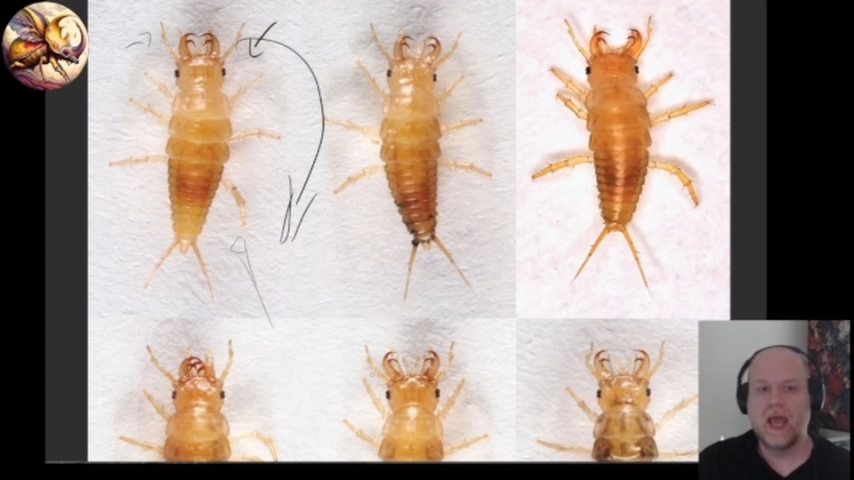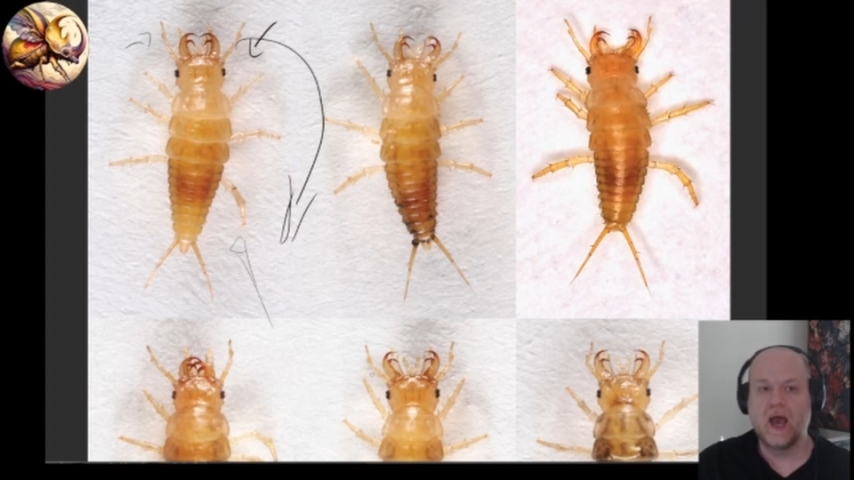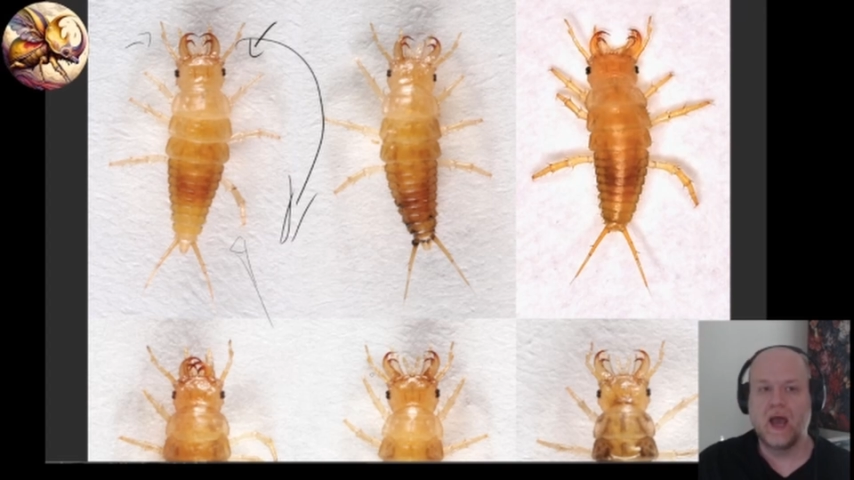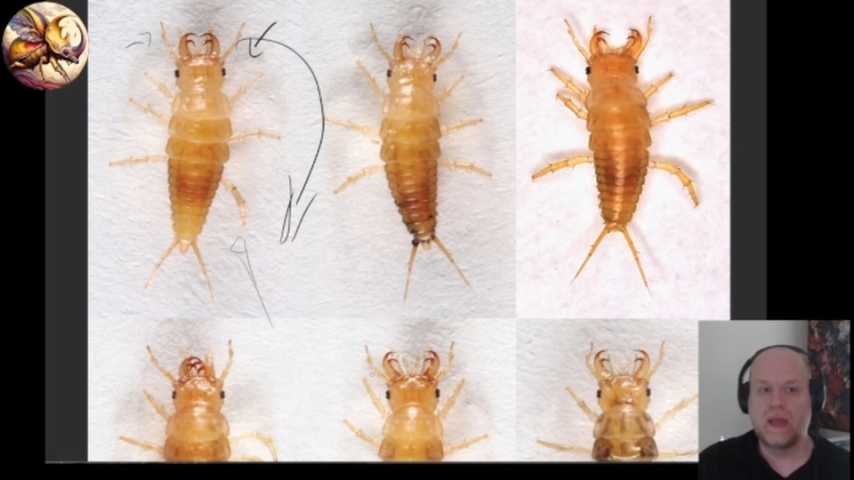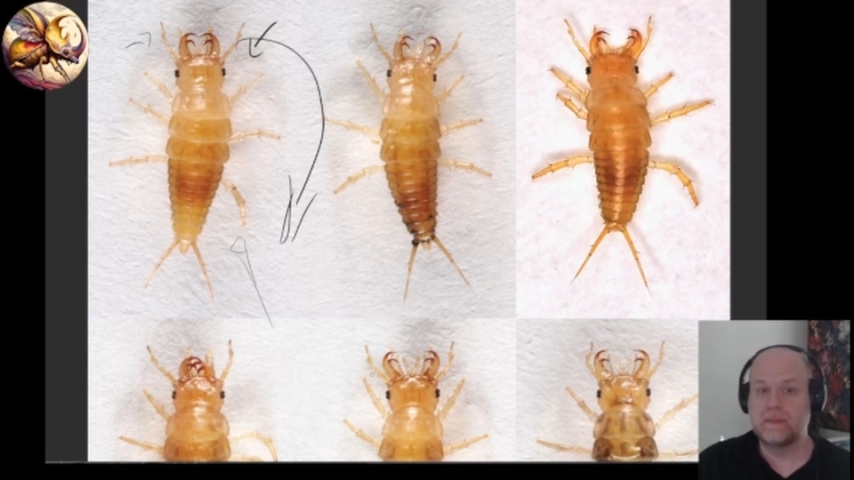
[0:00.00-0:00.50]

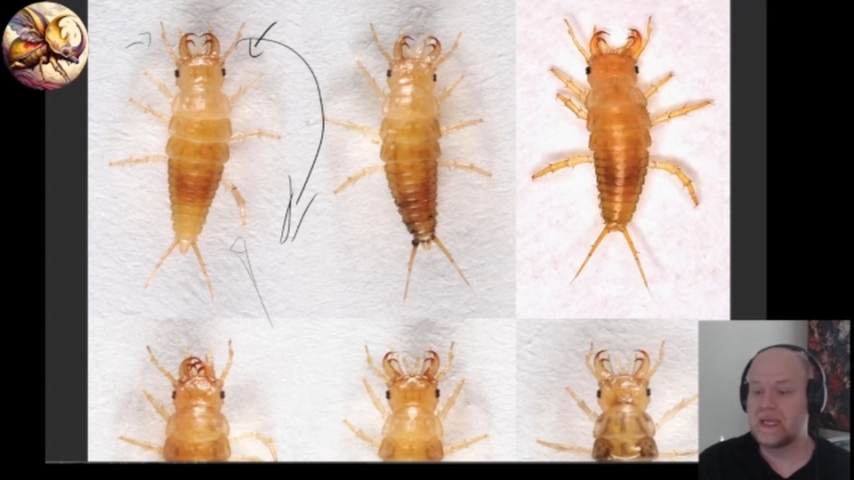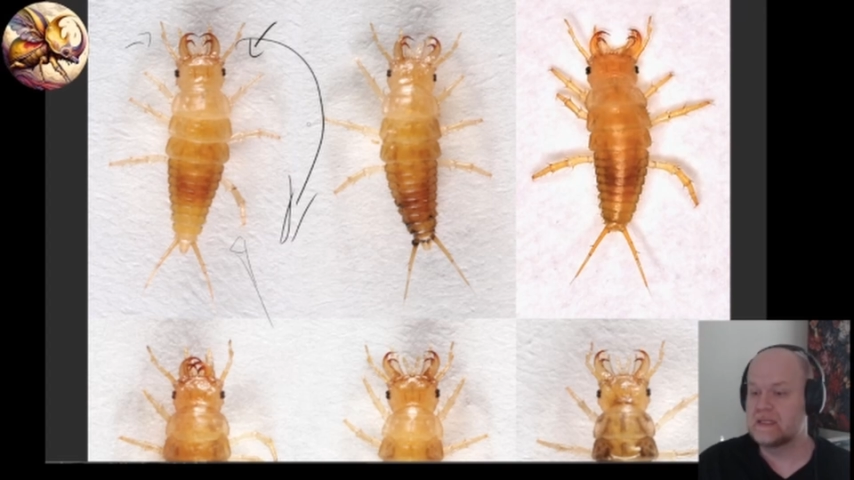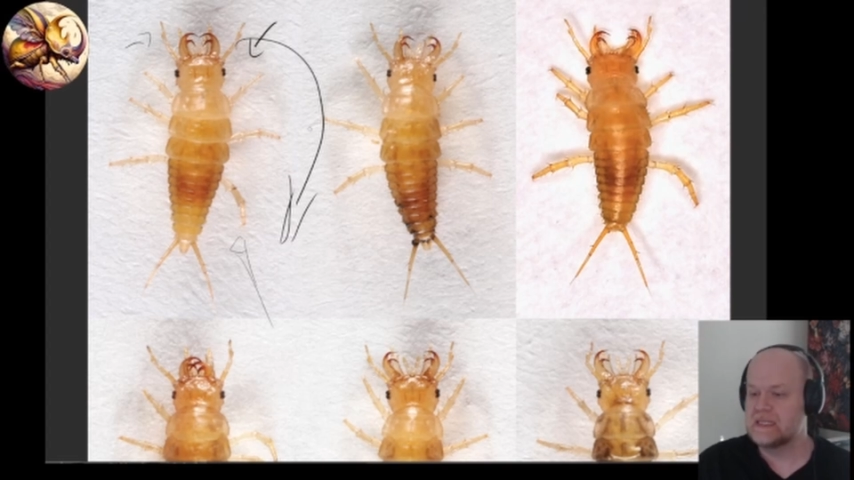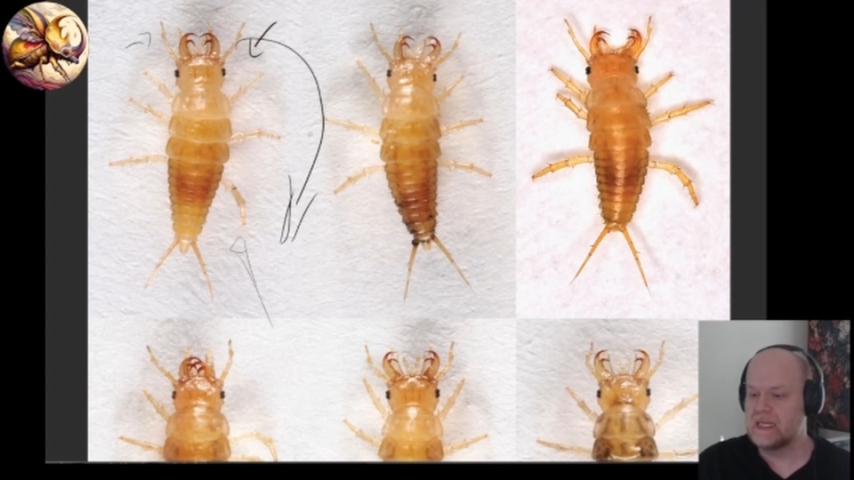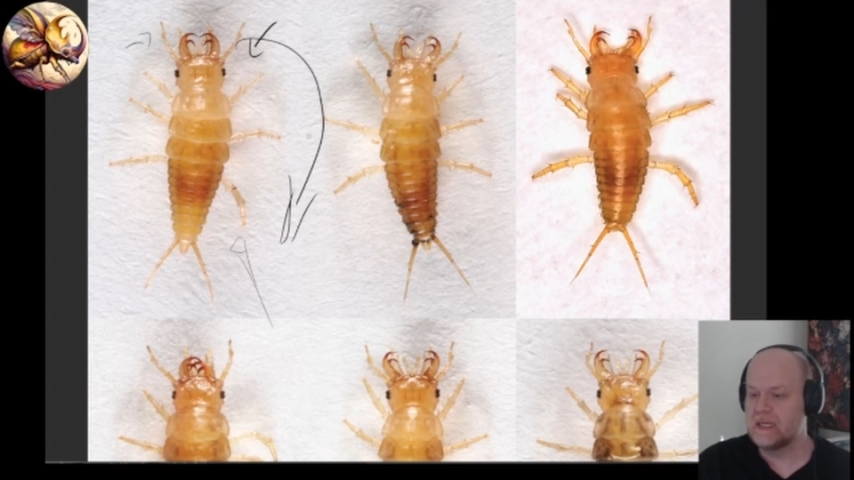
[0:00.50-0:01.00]
and
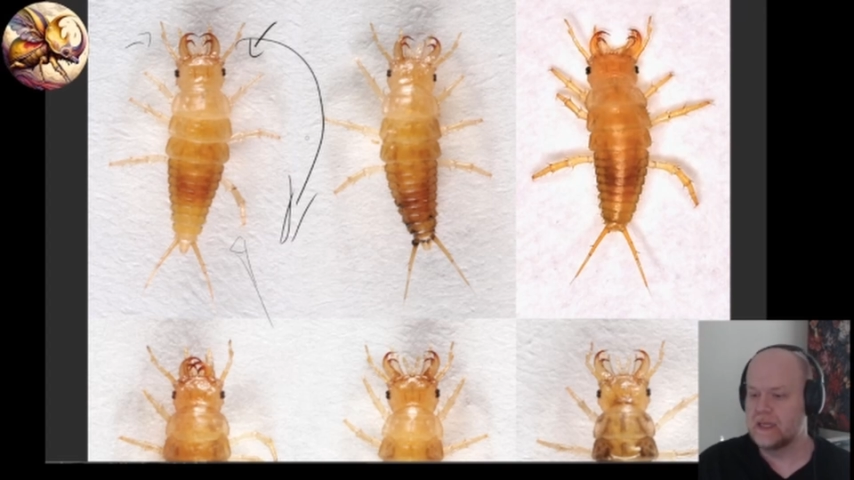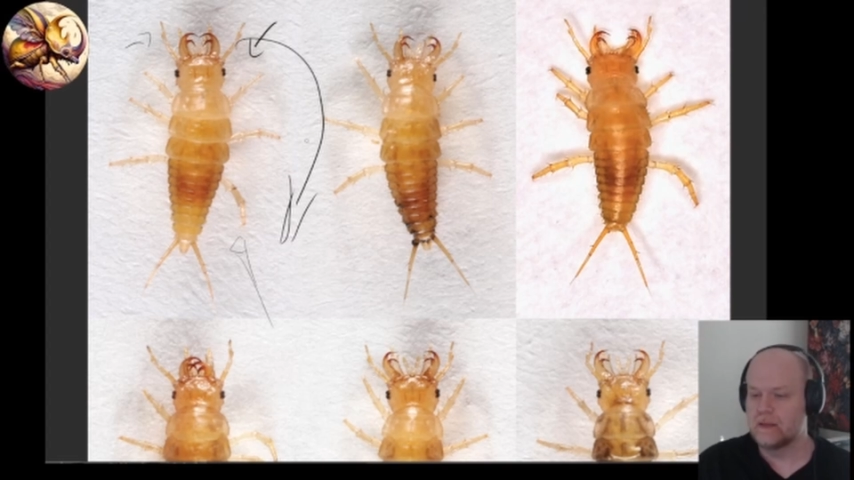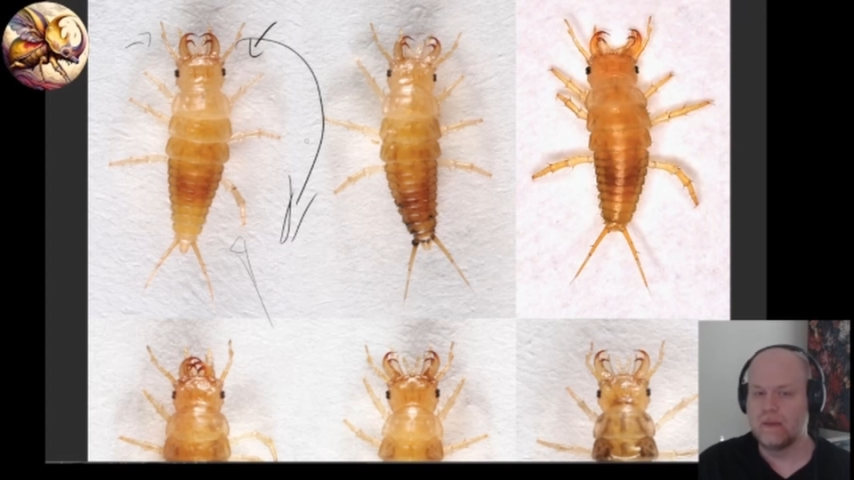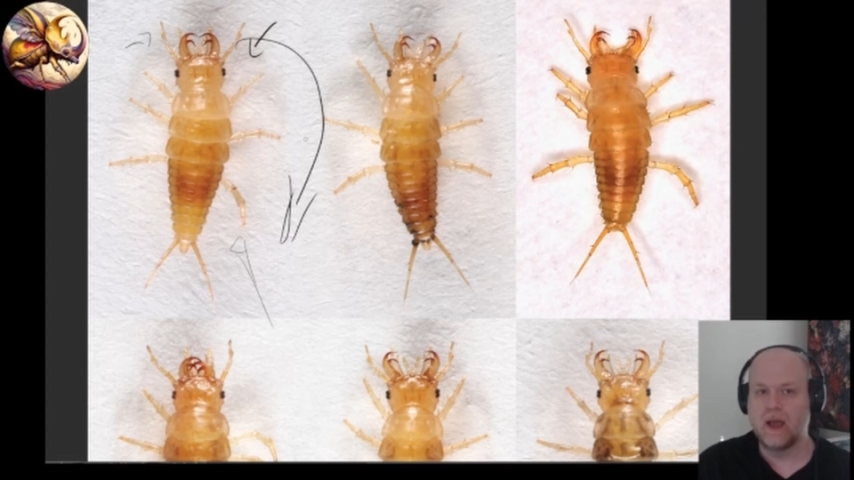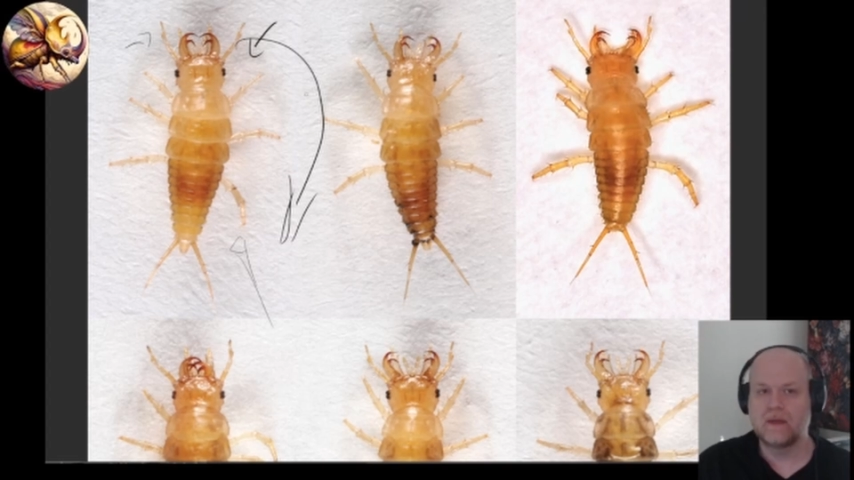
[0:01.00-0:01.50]
begins eating it
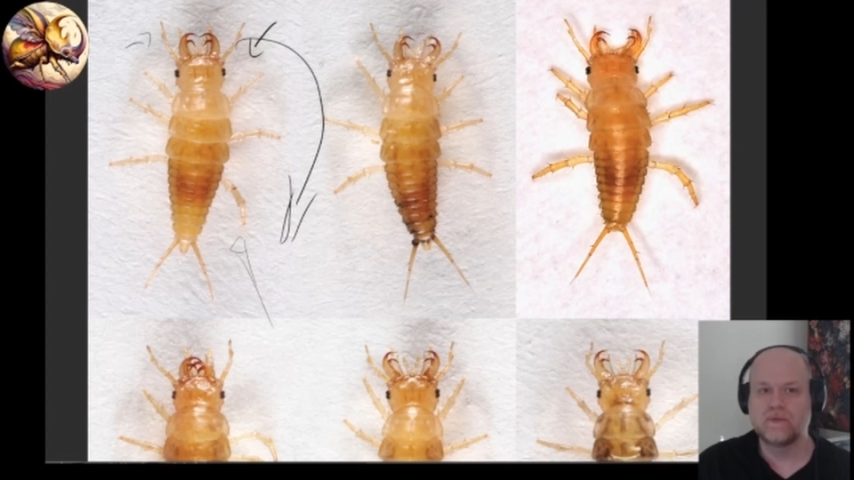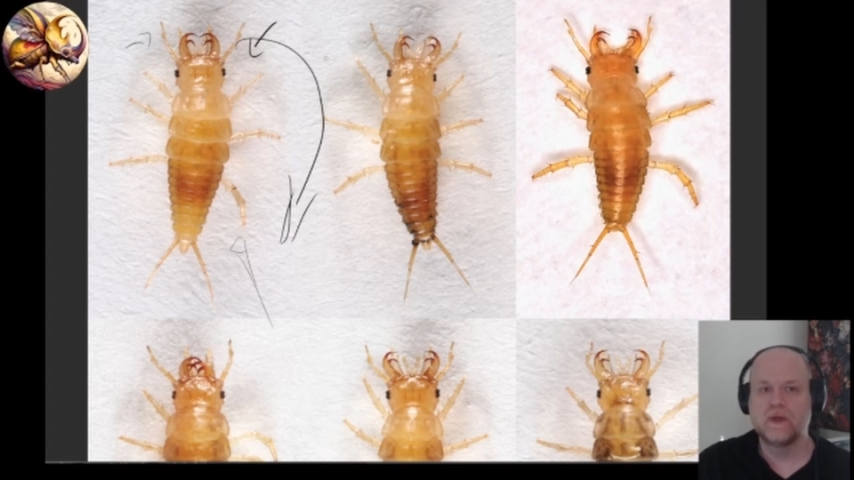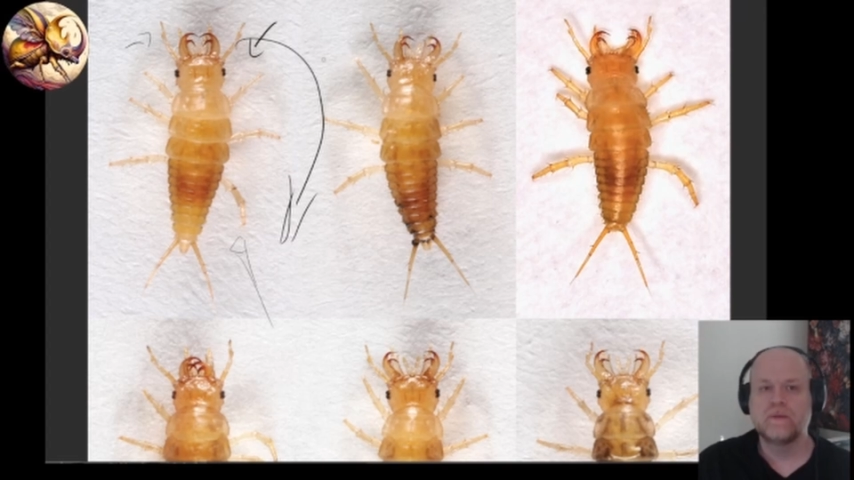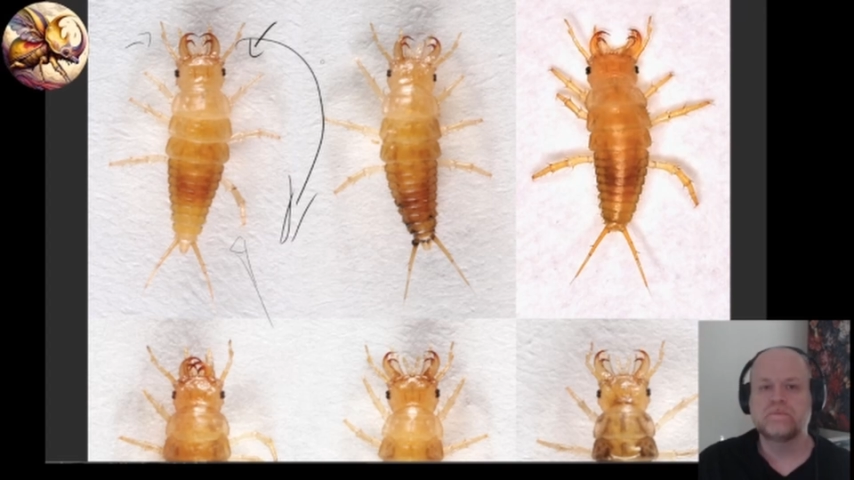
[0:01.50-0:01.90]
alive.